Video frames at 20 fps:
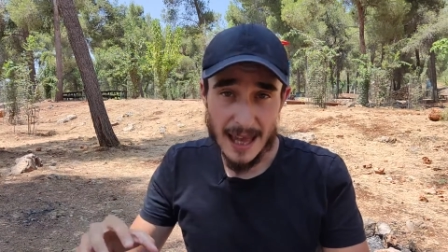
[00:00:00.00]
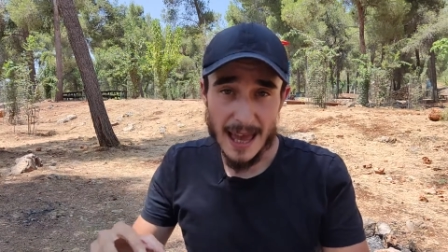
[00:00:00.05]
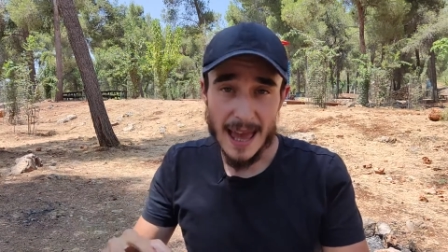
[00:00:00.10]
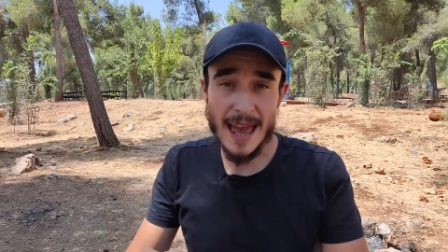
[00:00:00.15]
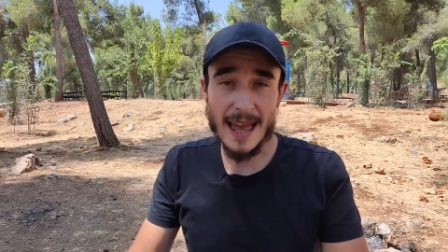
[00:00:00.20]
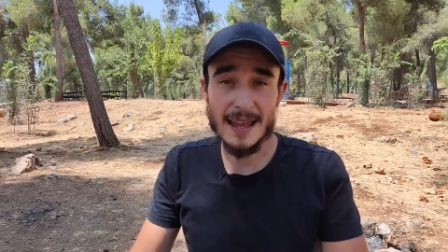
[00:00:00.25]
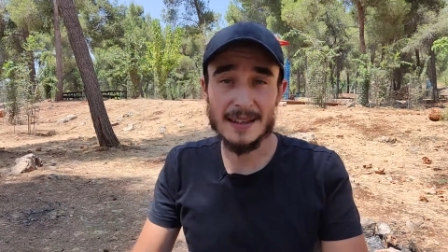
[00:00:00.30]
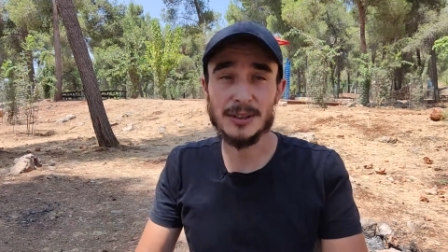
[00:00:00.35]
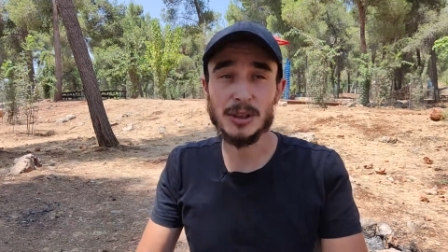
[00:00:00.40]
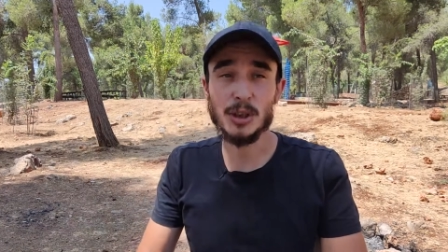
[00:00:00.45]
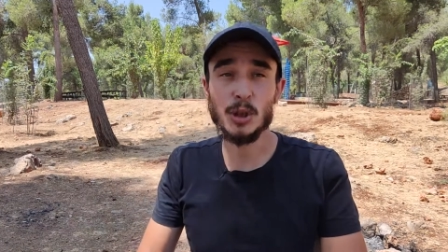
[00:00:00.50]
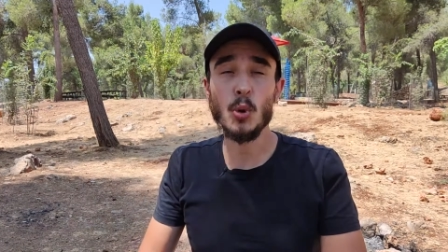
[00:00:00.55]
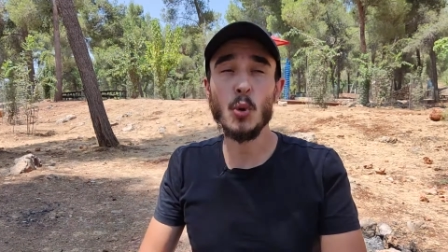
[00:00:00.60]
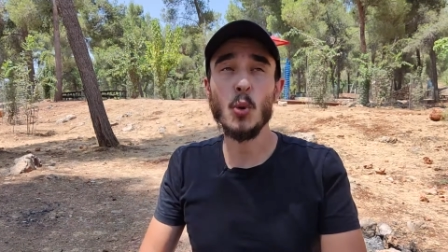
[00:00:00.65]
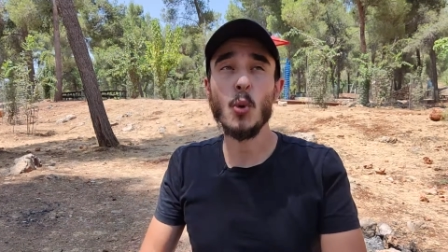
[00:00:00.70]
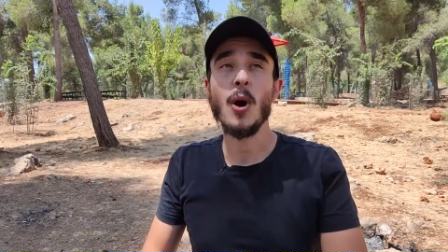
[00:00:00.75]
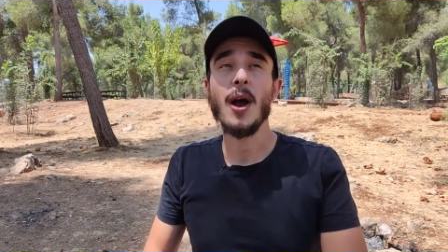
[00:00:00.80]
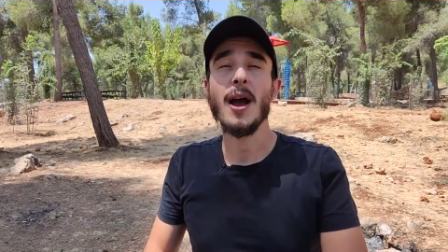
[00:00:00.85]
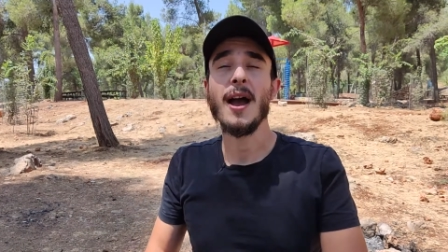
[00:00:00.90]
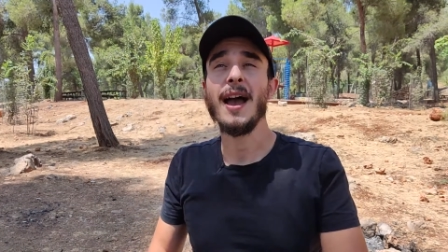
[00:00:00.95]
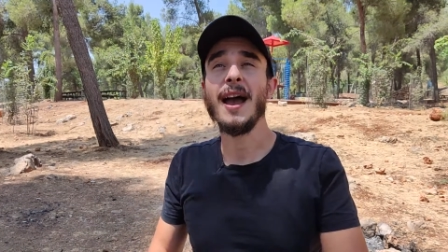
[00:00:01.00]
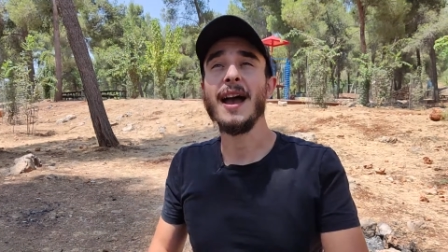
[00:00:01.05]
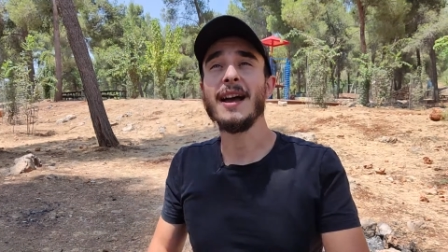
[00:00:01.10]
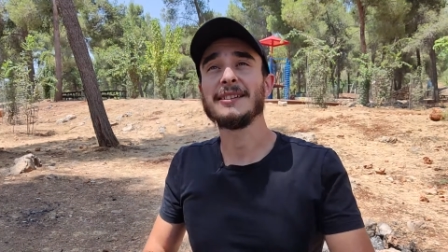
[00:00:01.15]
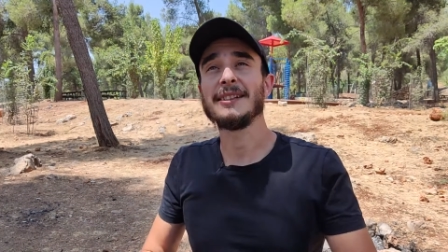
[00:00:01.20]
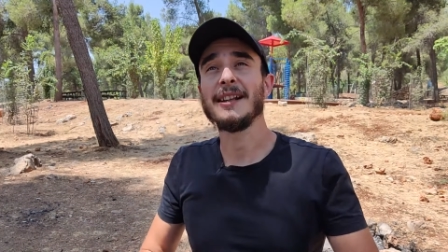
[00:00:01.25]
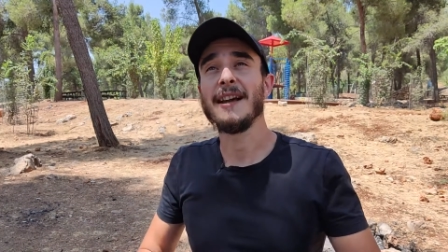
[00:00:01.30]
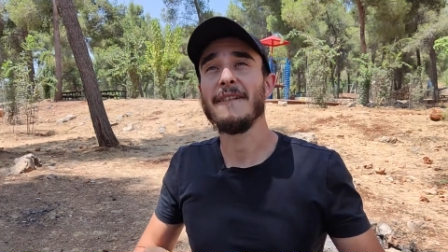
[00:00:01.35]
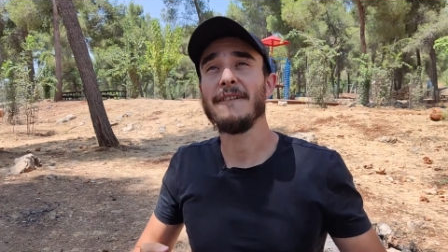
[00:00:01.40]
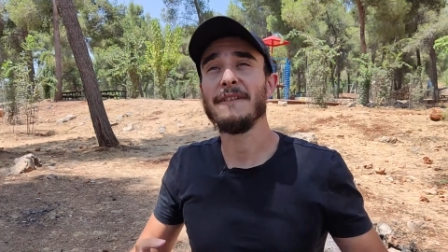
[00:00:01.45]
and you
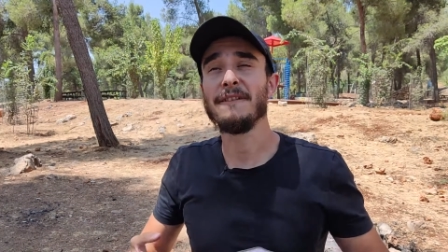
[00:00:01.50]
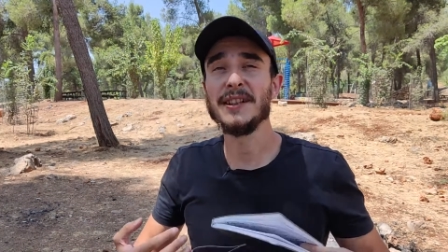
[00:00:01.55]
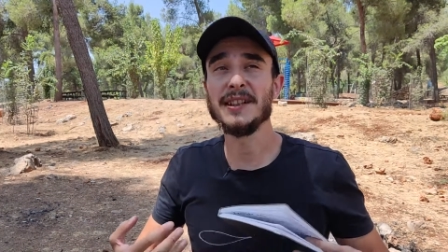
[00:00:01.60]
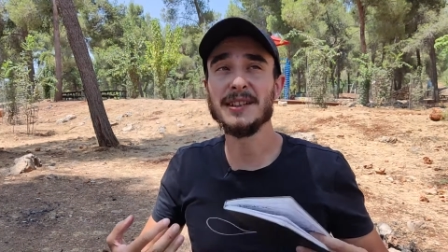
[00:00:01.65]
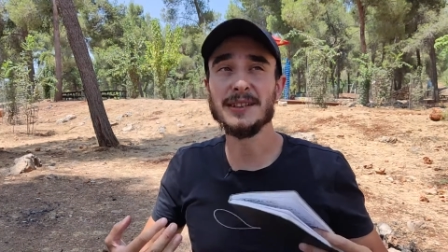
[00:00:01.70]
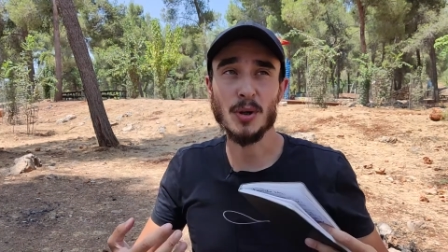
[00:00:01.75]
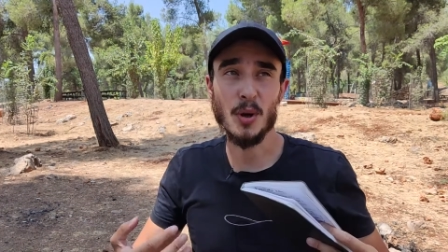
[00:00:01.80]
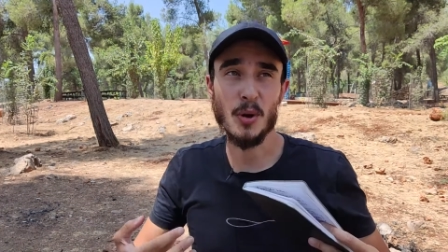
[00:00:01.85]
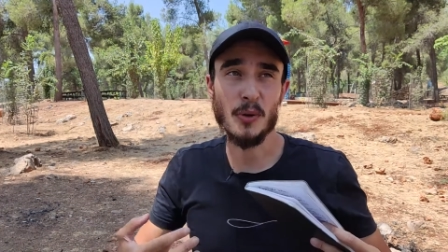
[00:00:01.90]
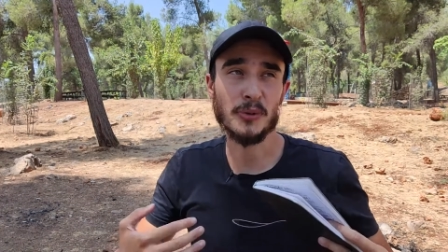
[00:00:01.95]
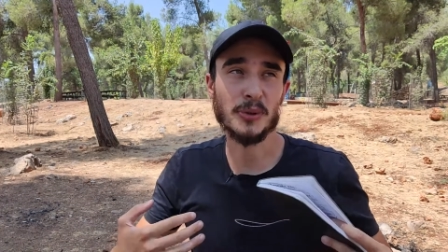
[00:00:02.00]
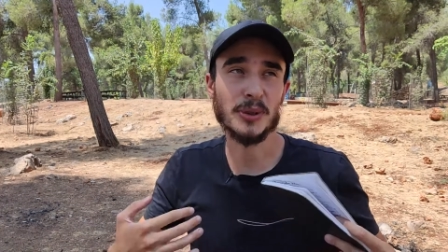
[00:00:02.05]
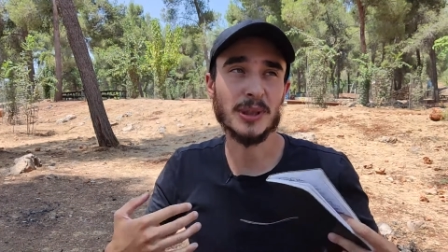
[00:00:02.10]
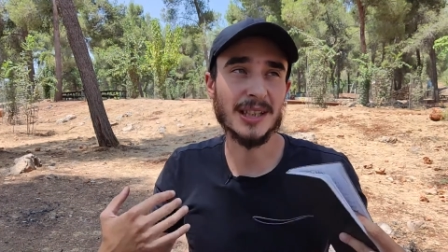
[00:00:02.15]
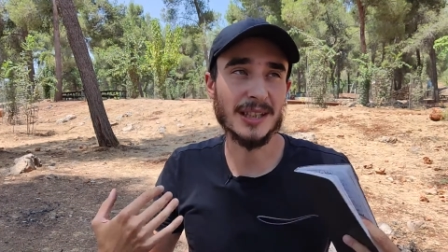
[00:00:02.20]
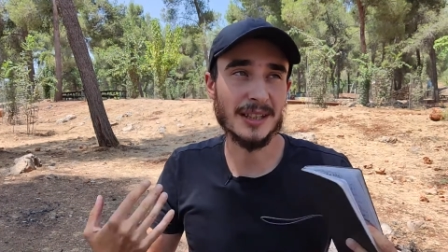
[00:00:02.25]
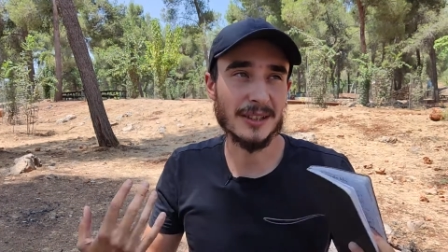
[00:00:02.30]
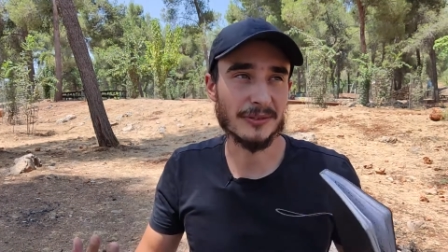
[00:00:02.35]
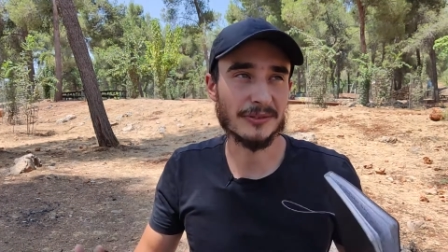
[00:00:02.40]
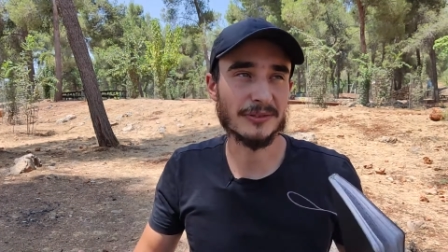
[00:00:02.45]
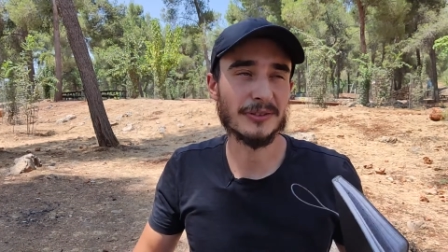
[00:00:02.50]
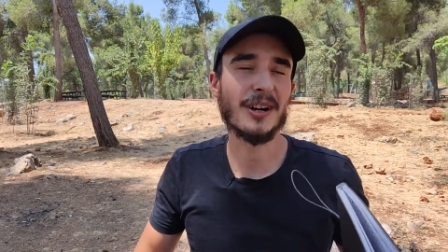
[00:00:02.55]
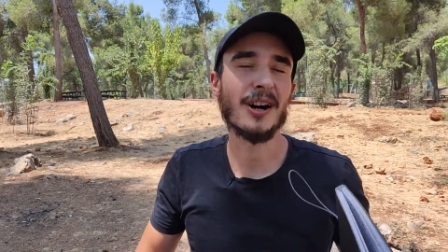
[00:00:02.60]
had a feeling of relief.